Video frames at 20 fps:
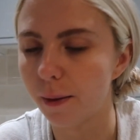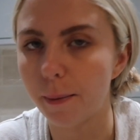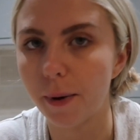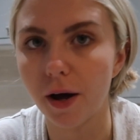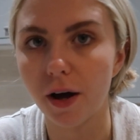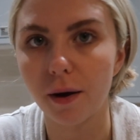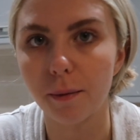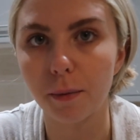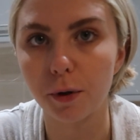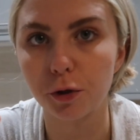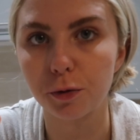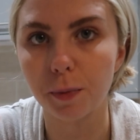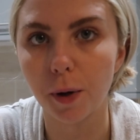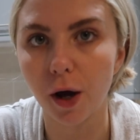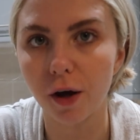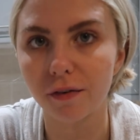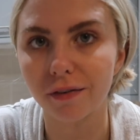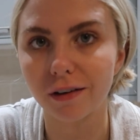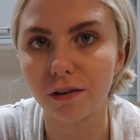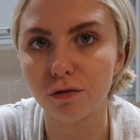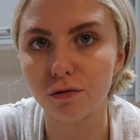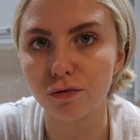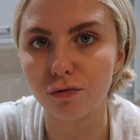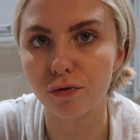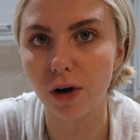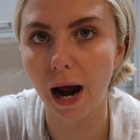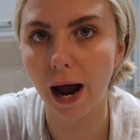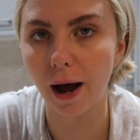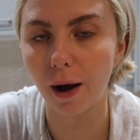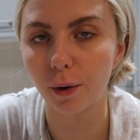the per most perfect
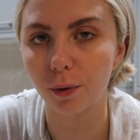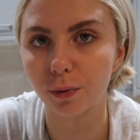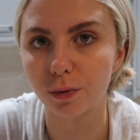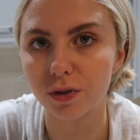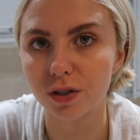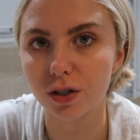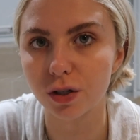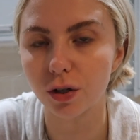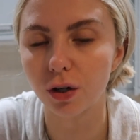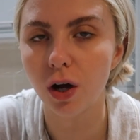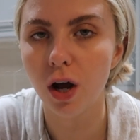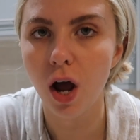round.